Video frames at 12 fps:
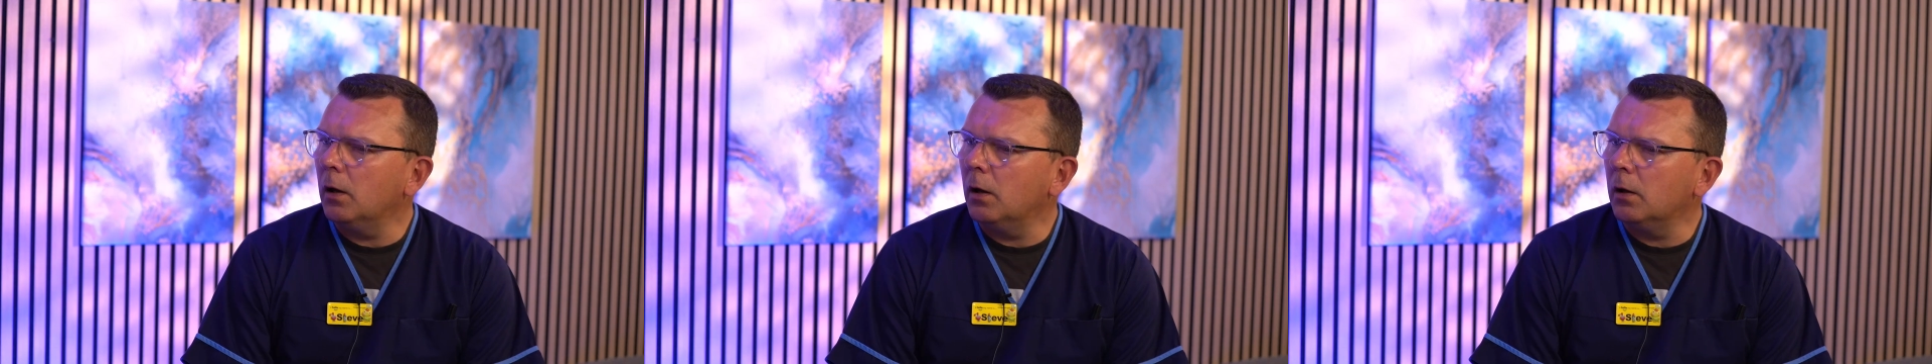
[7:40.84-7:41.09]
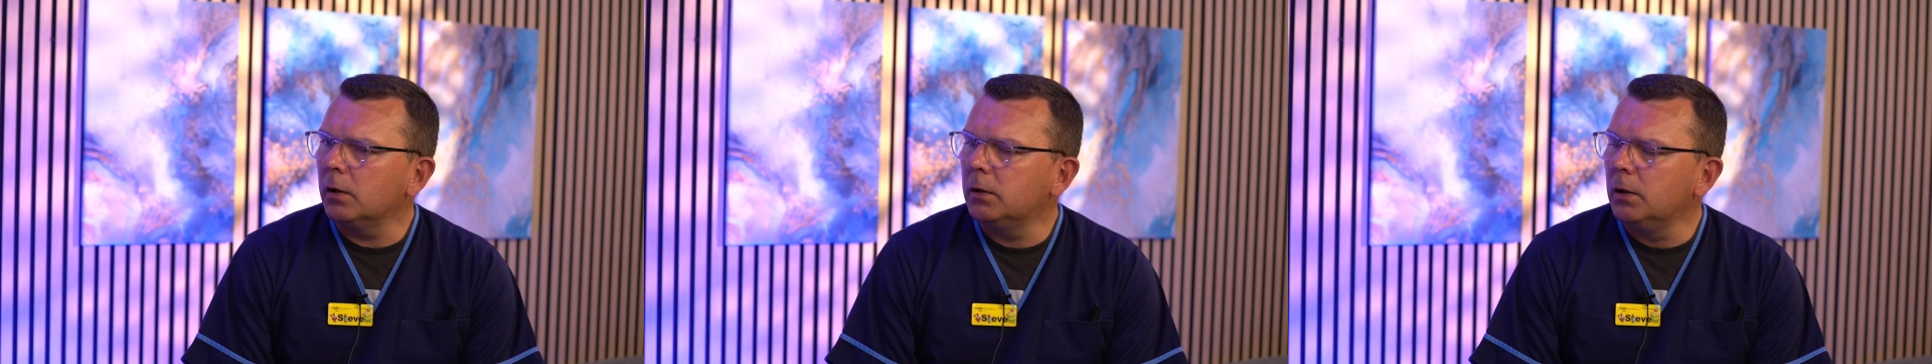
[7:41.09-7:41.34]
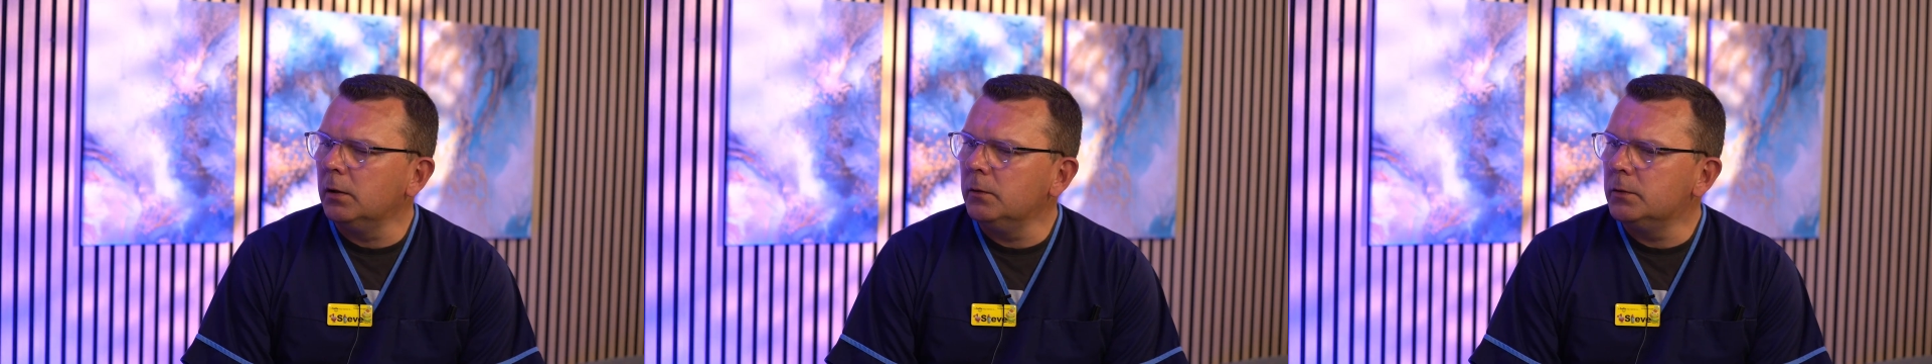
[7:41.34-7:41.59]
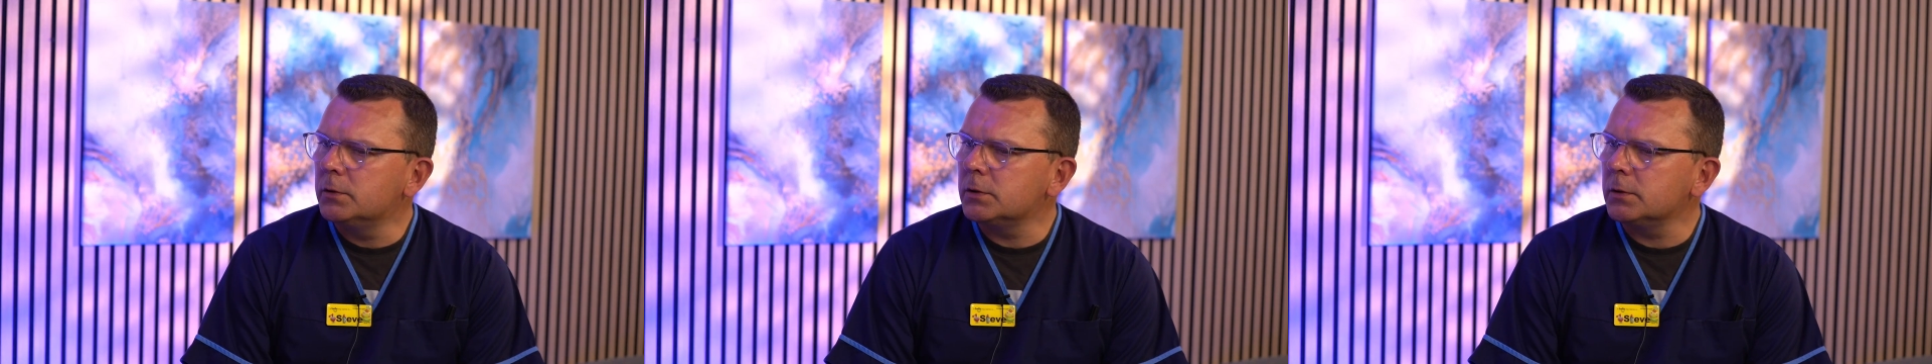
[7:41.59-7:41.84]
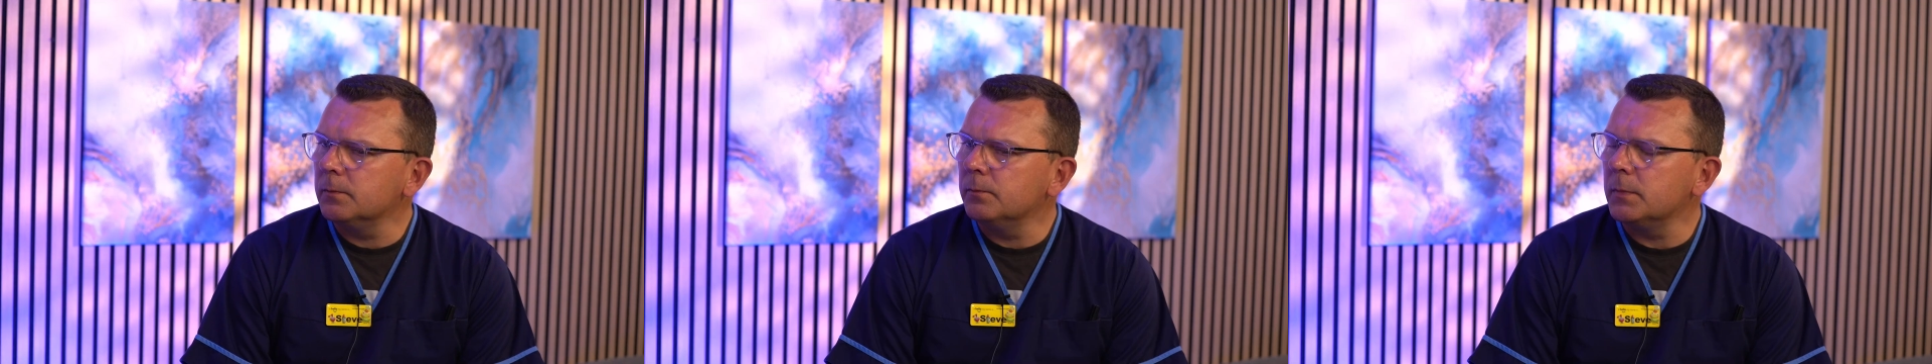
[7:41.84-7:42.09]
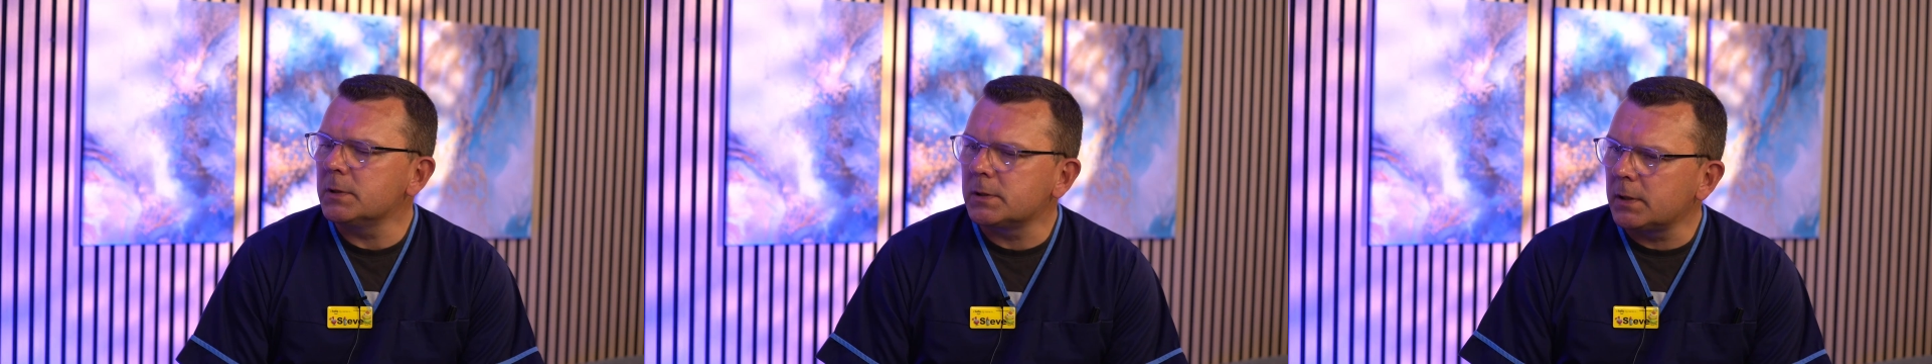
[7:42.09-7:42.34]
a huge
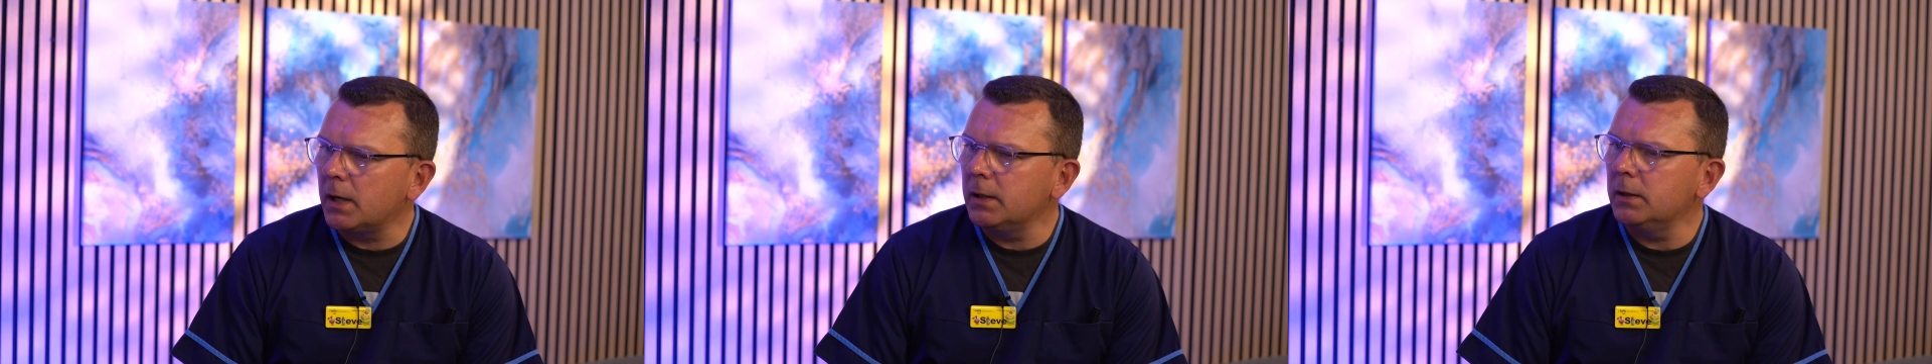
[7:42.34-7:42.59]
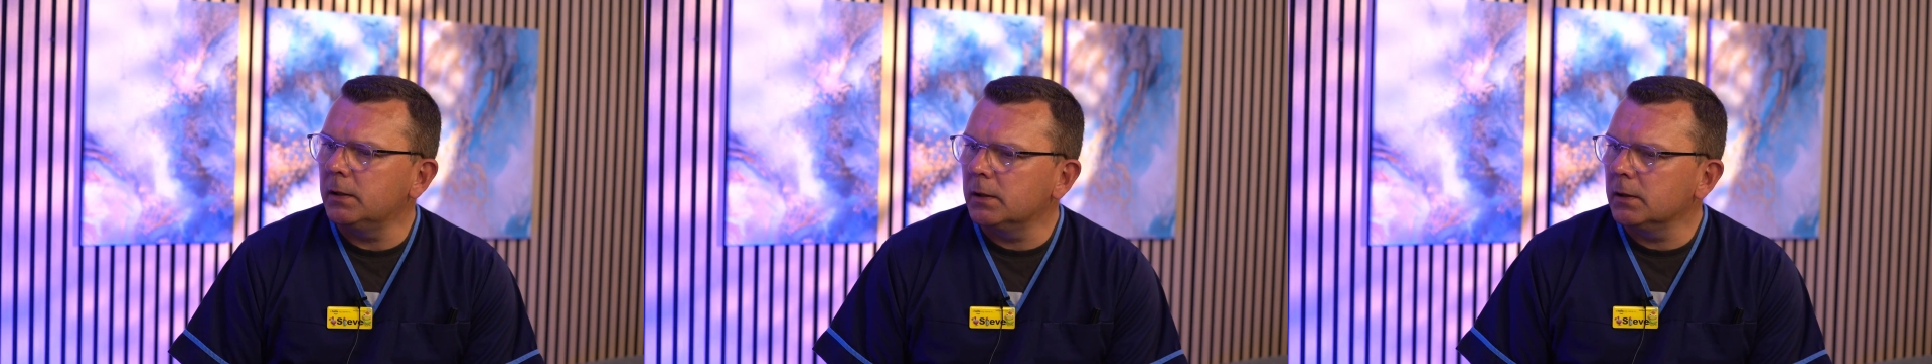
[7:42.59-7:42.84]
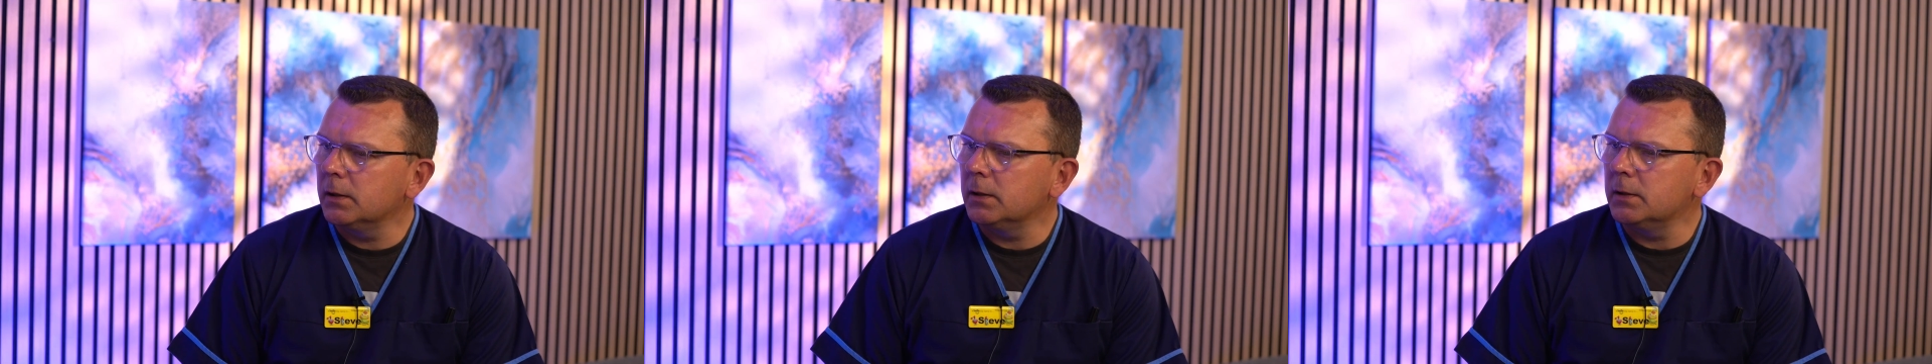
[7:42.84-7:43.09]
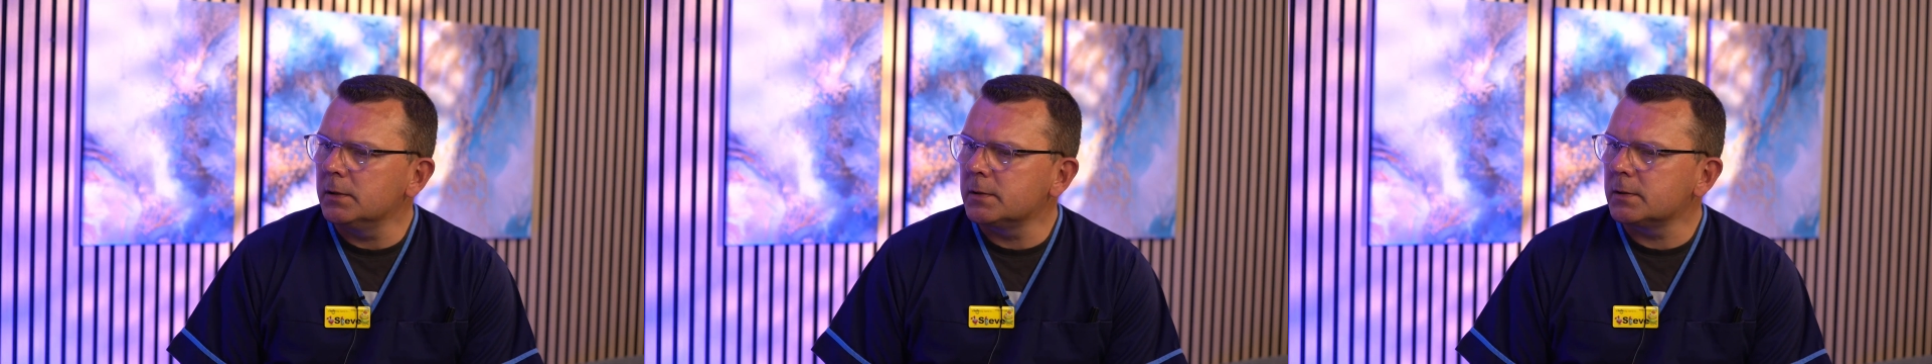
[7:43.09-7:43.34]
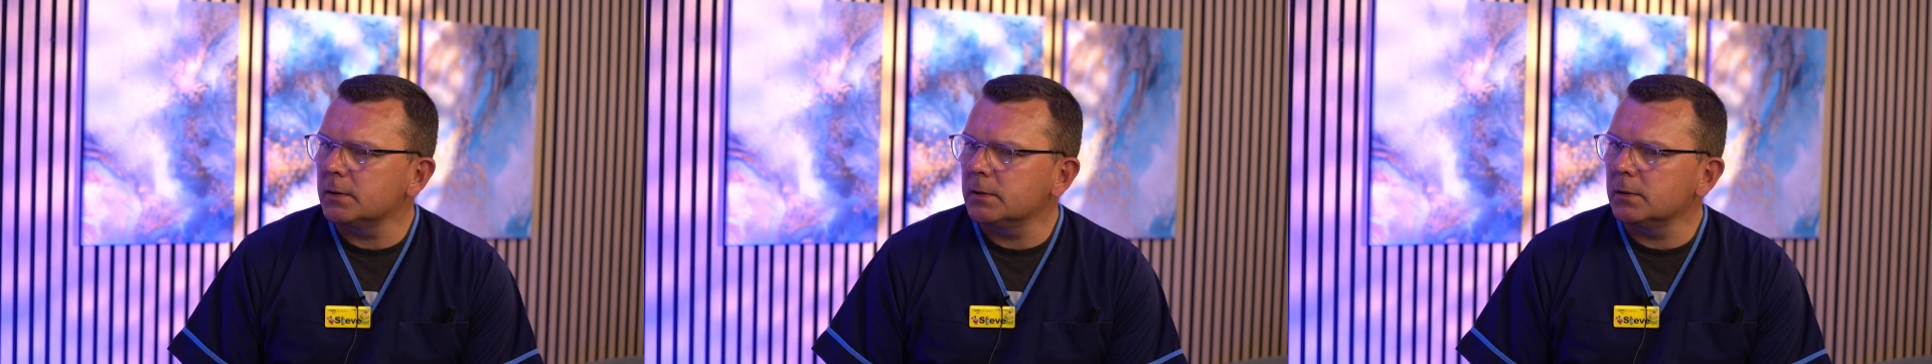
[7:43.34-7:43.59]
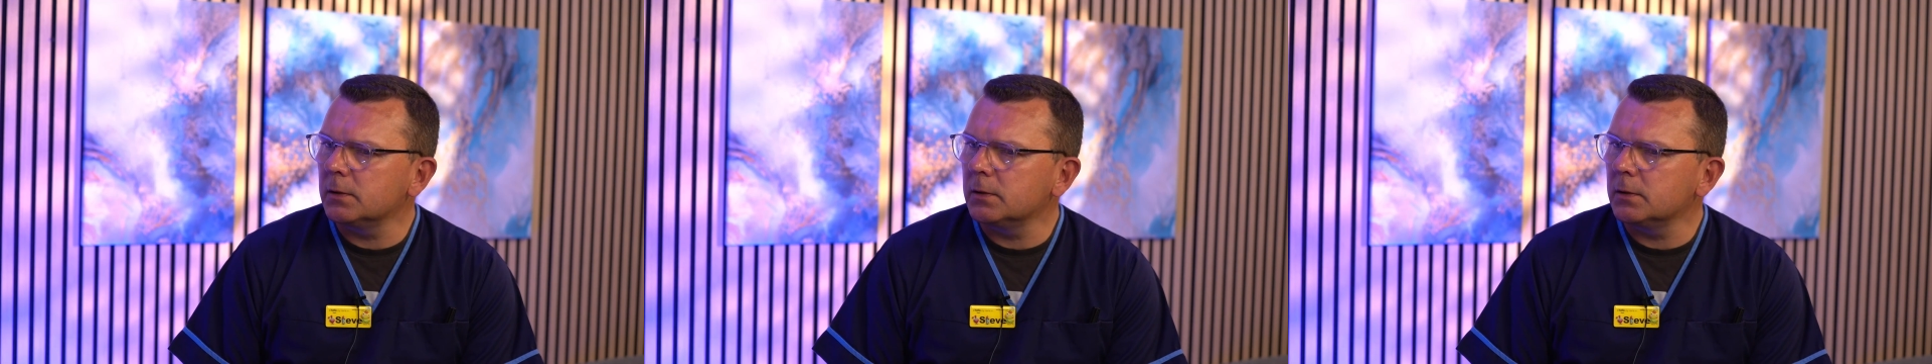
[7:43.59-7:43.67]
mistake is